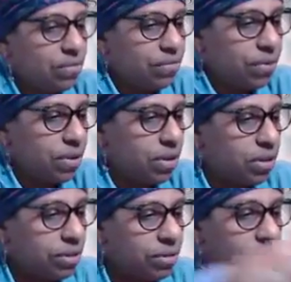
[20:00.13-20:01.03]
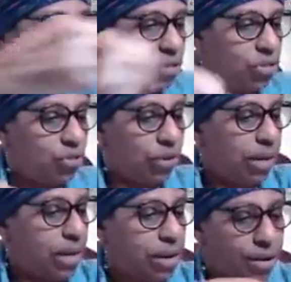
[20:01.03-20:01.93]
of
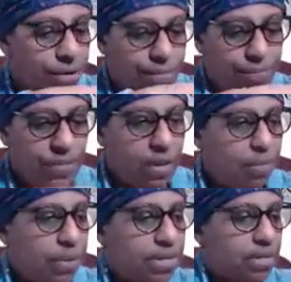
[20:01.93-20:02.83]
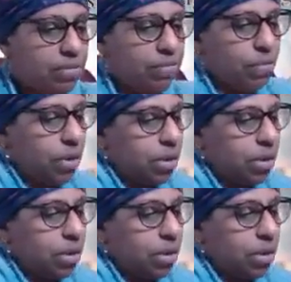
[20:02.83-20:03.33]
string here, piece of